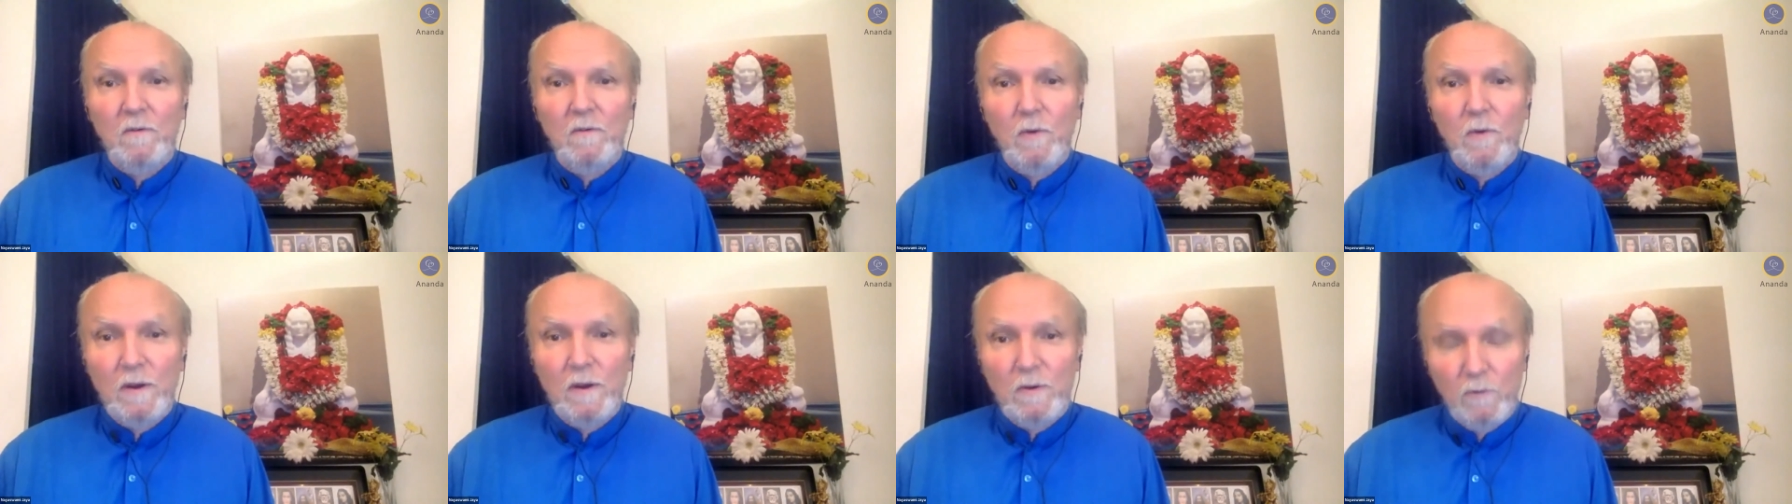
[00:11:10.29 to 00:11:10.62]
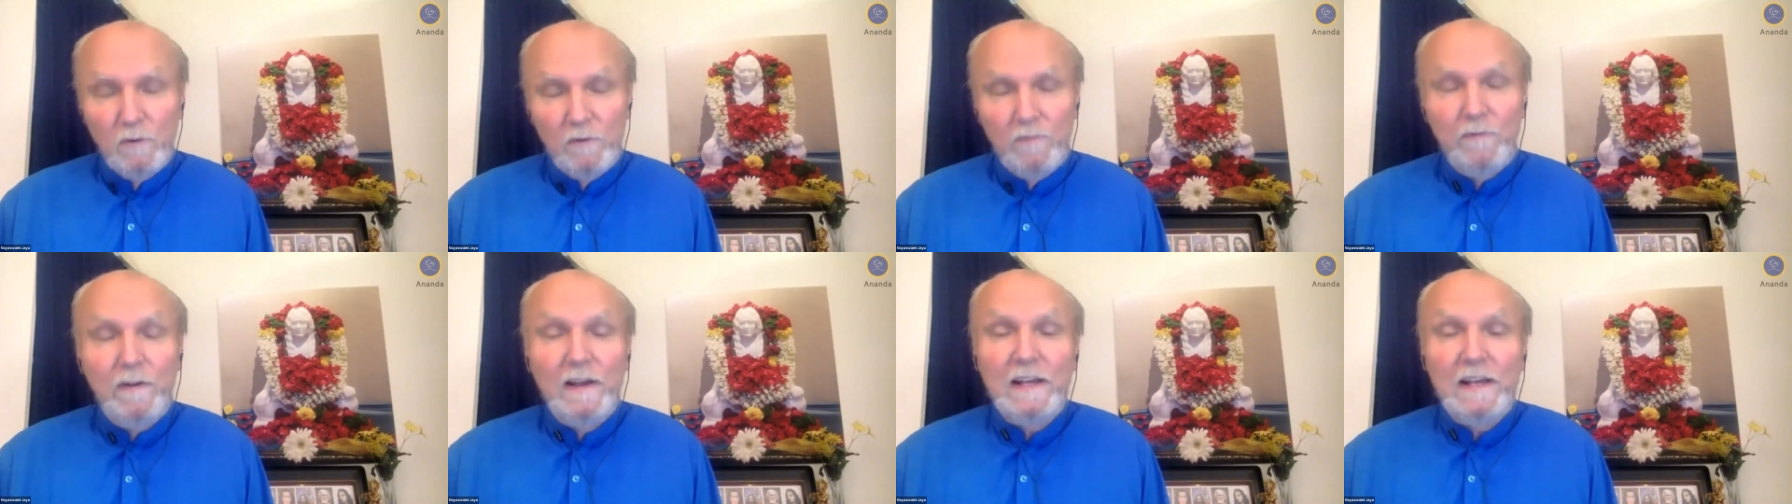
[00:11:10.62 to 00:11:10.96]
when
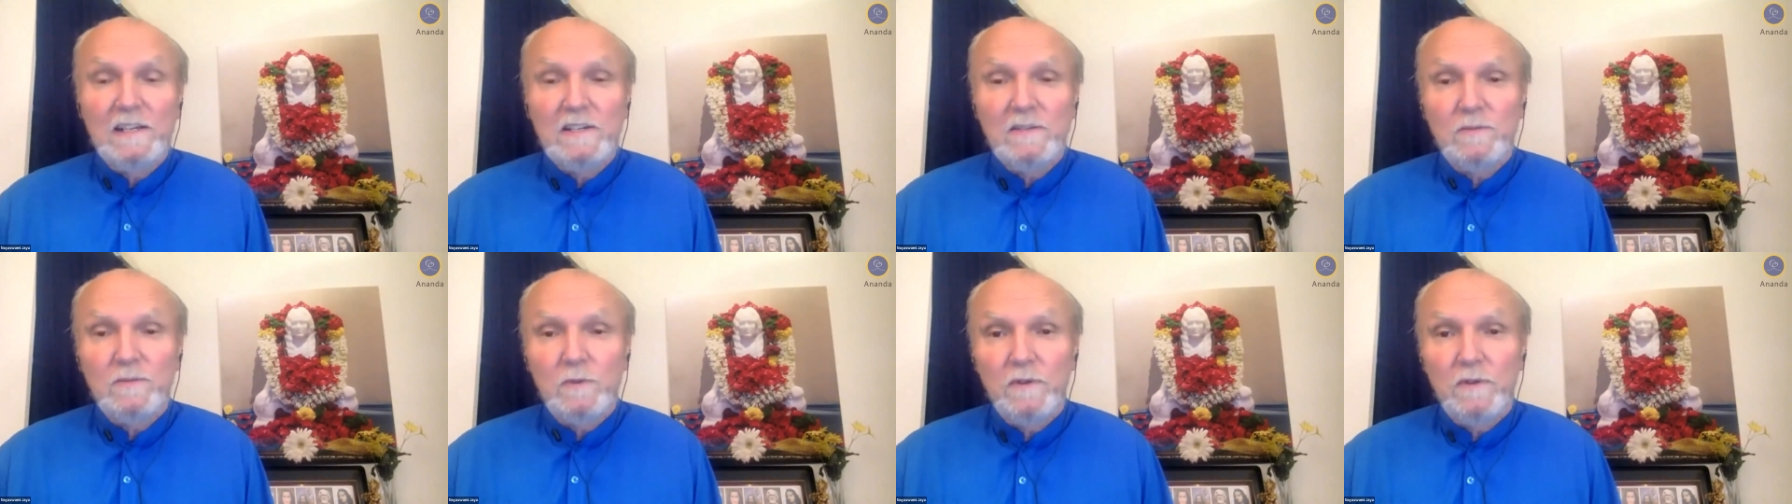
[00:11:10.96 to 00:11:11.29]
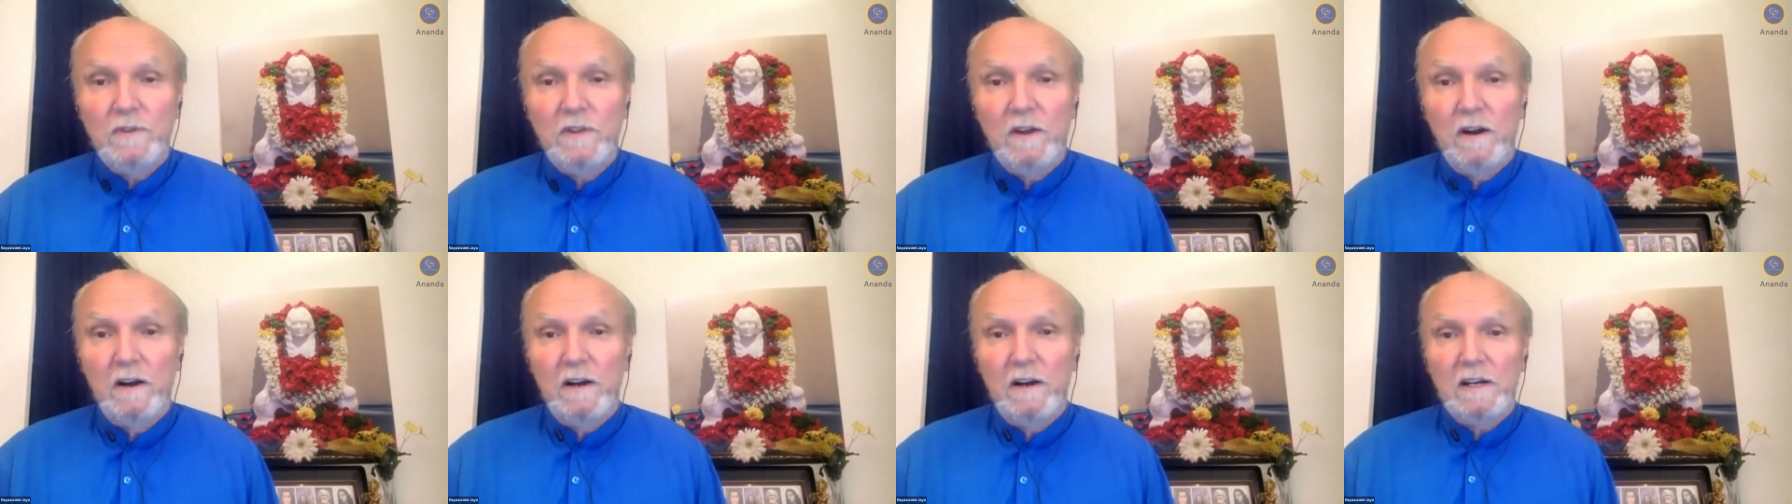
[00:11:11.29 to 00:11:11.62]
we're faced with
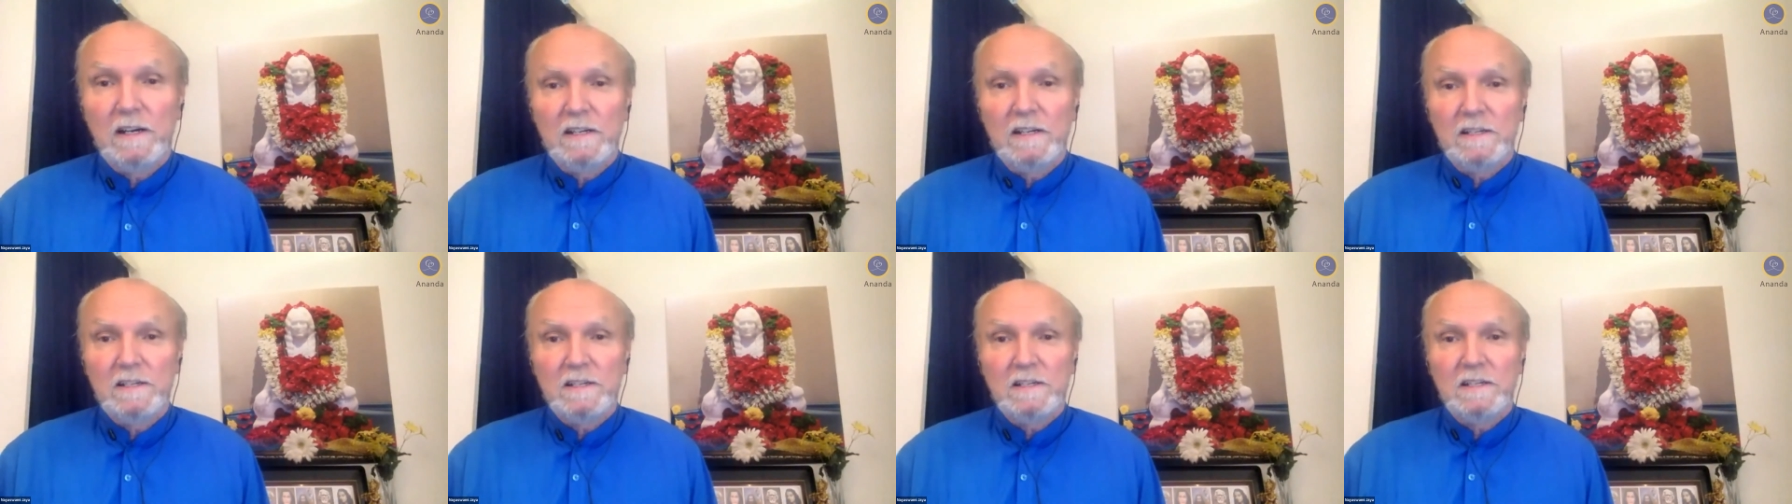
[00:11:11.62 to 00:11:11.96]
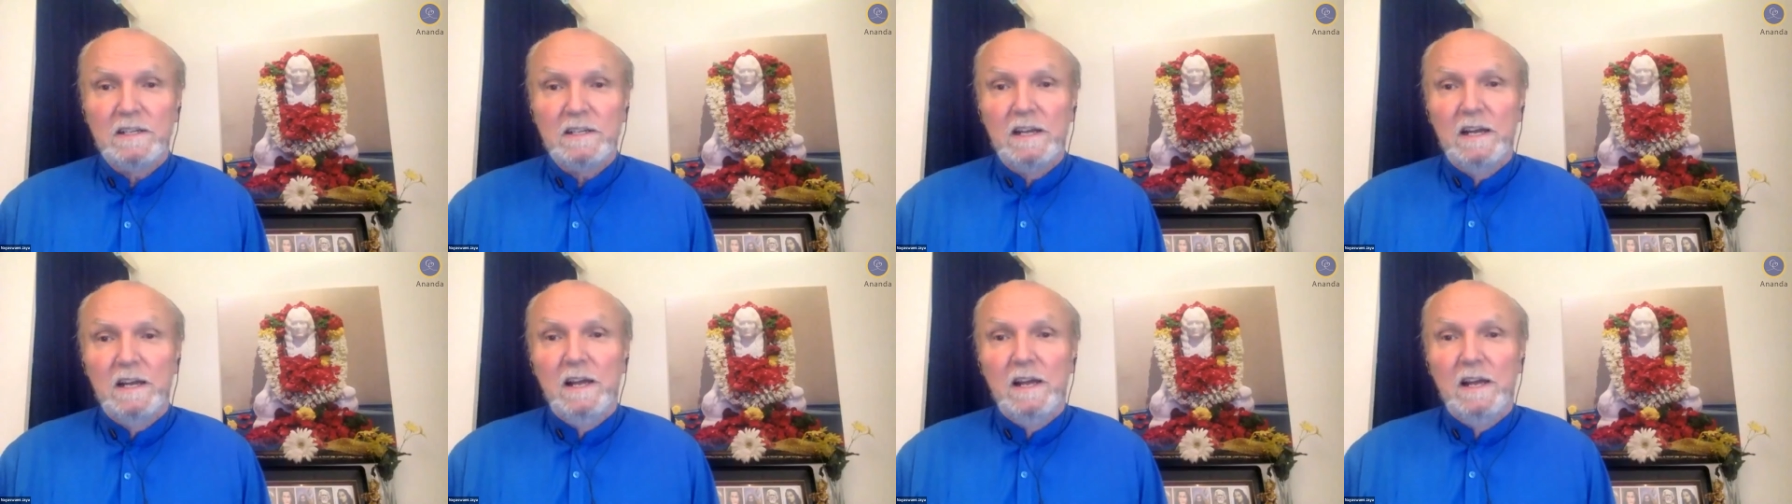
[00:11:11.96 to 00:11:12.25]
darkness.